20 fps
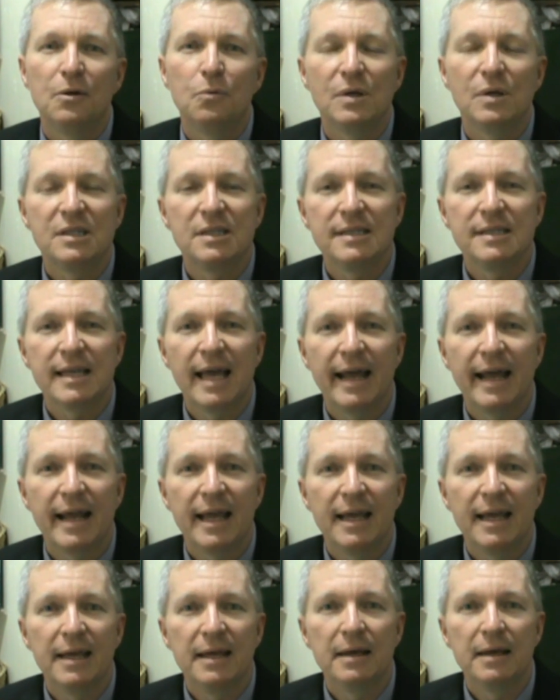which is at
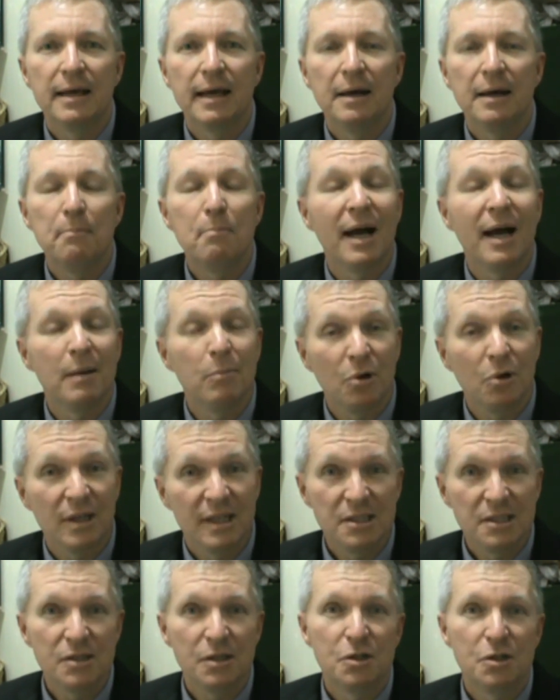a, a Bible
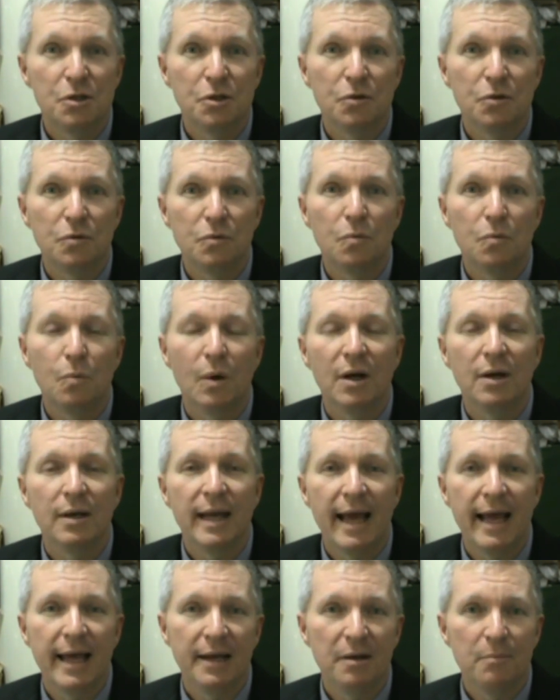Institute where
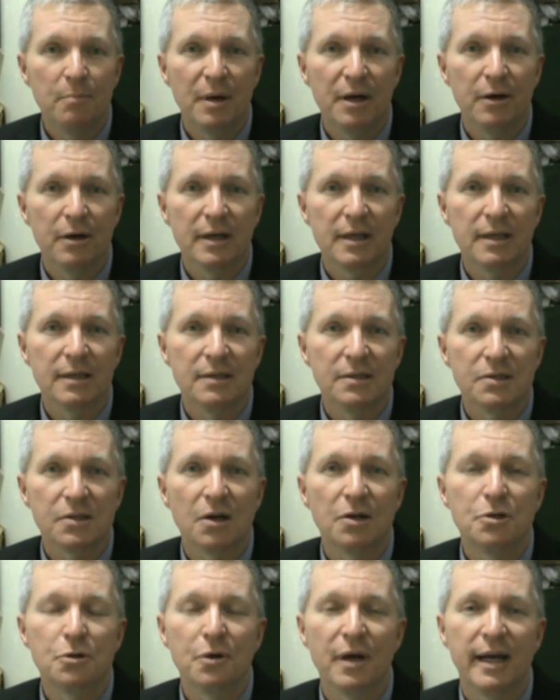Latin Americans
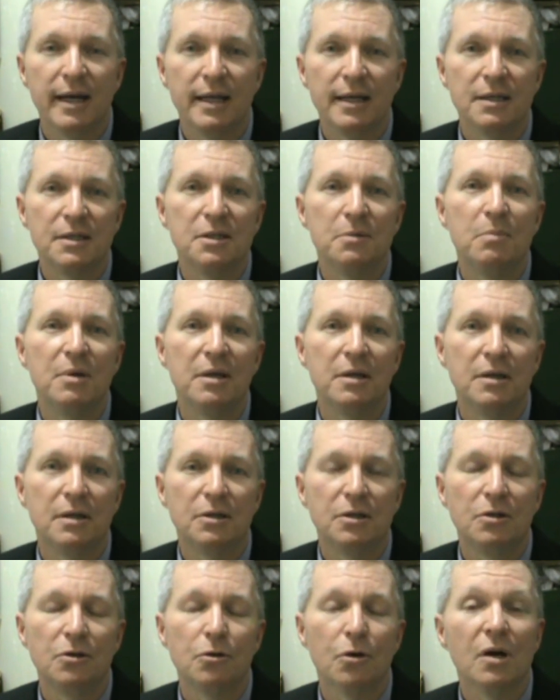are training to be
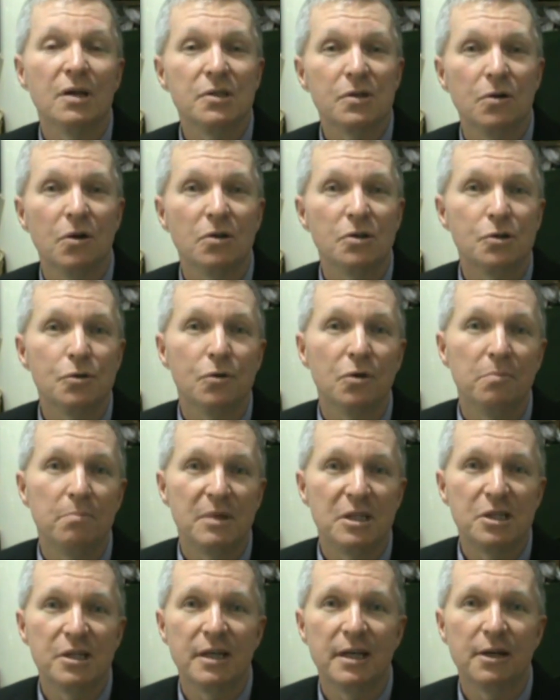cross cultural
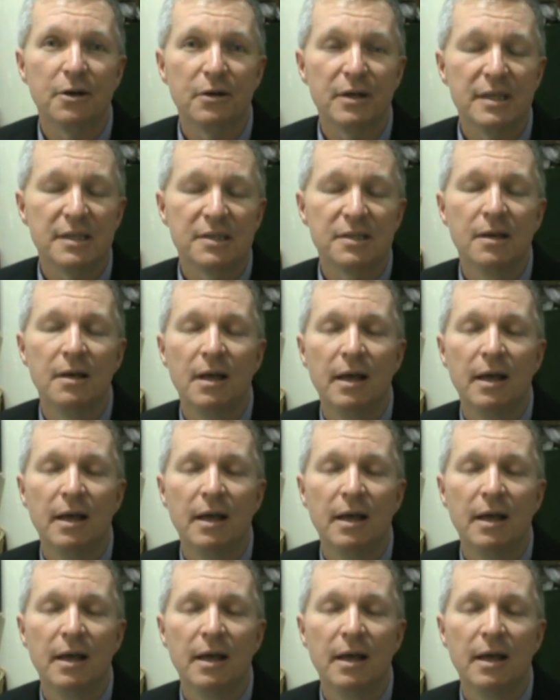missionaries.